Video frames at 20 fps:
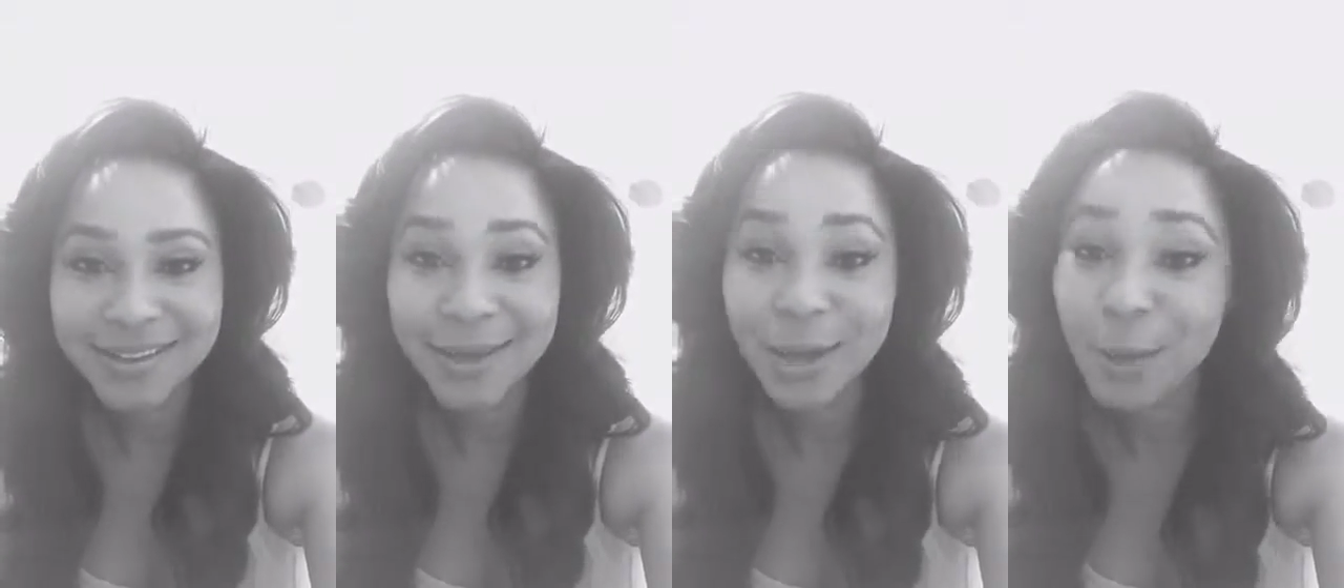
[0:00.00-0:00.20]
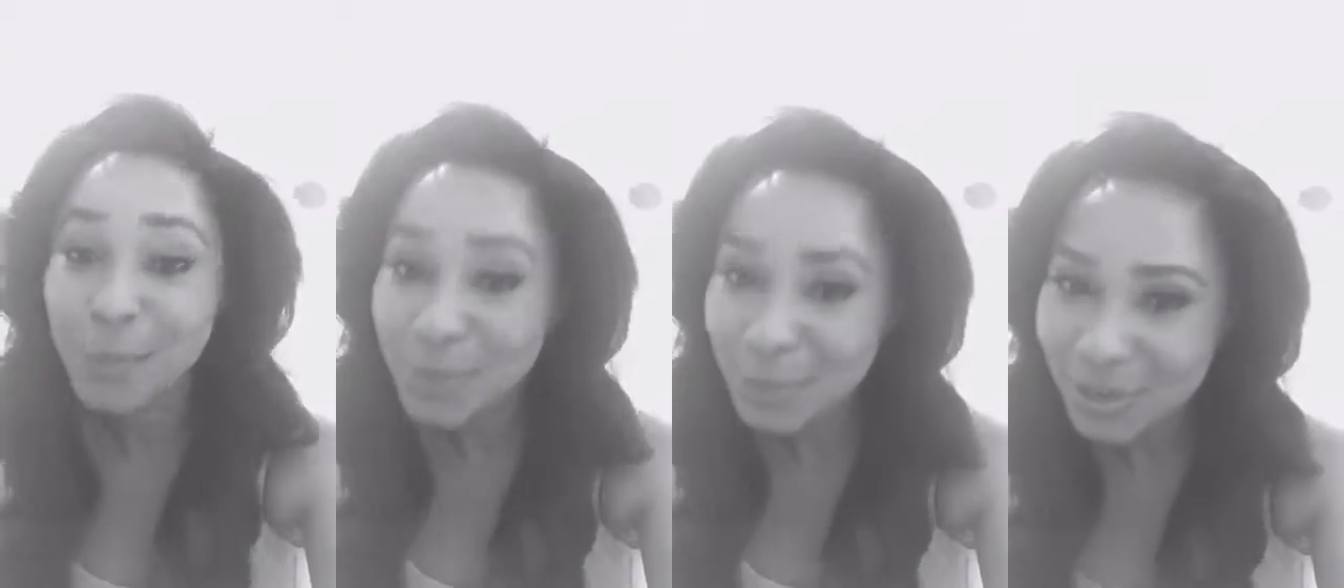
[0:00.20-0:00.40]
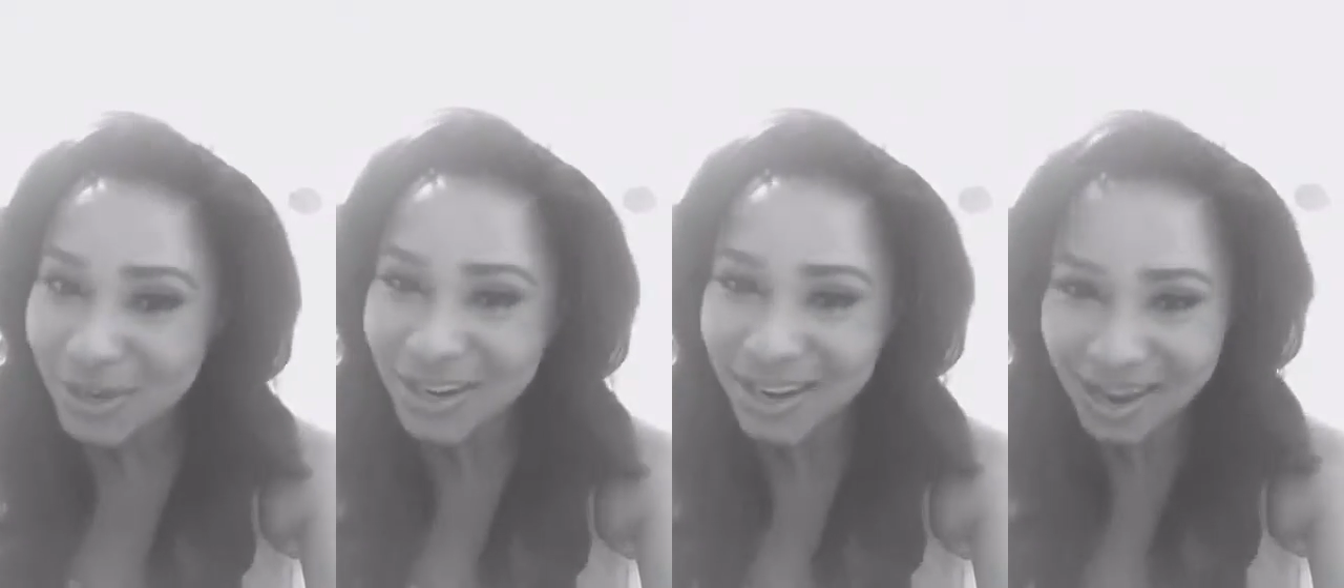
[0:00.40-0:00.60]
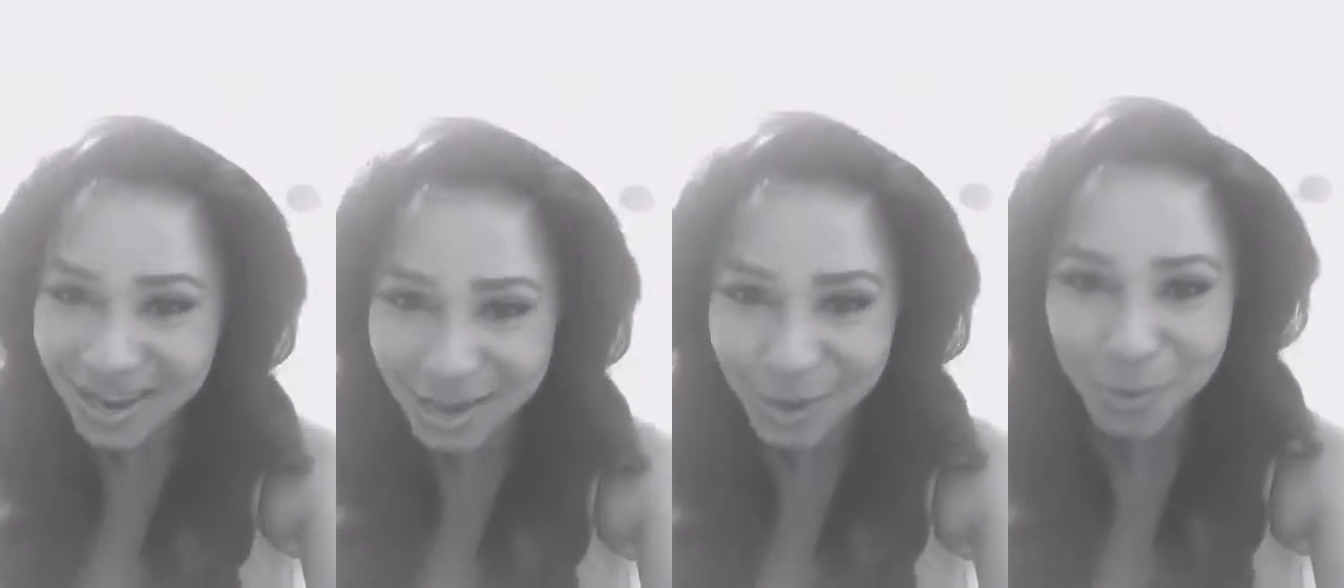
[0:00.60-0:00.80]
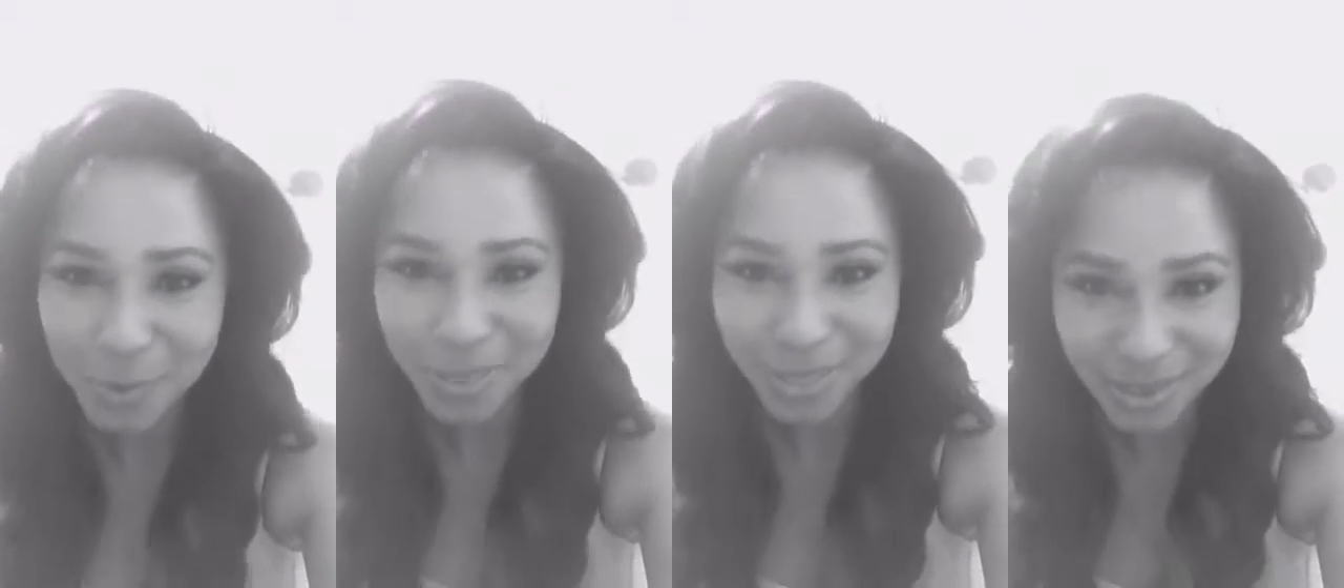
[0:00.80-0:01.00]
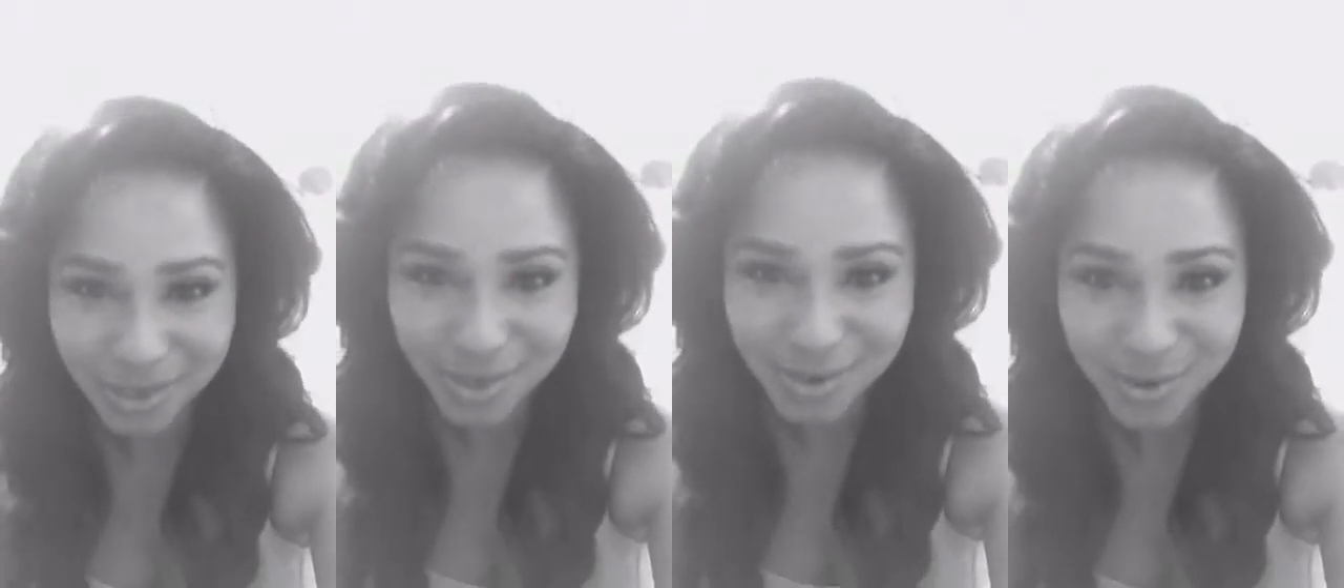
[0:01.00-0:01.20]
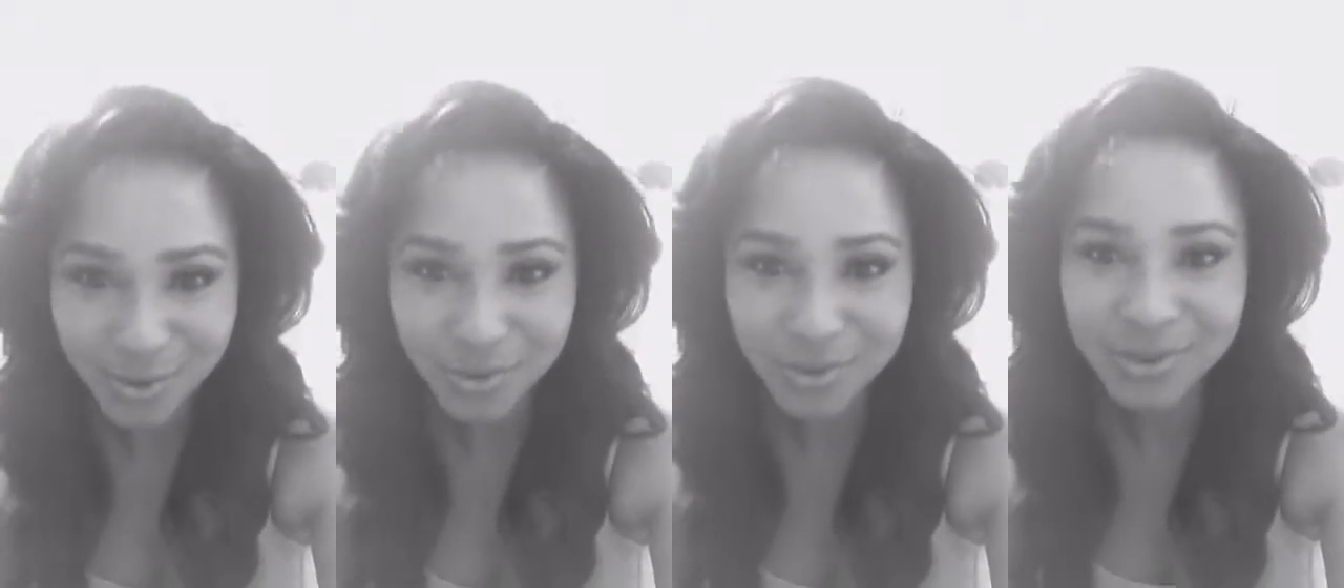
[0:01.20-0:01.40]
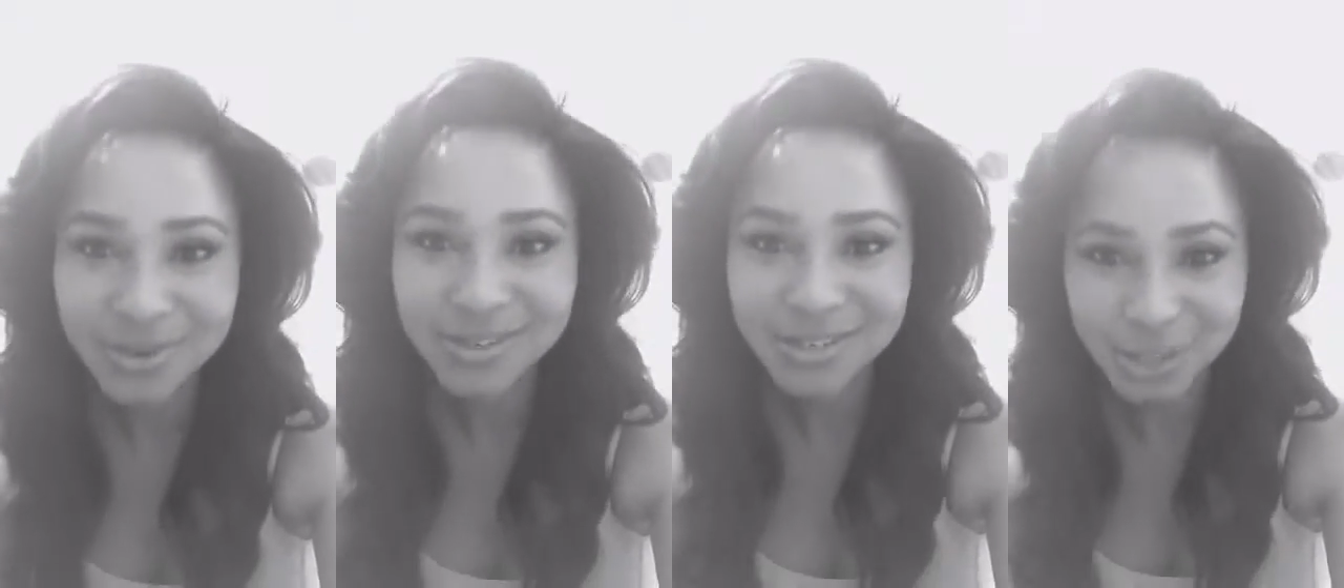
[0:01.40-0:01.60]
communicating with you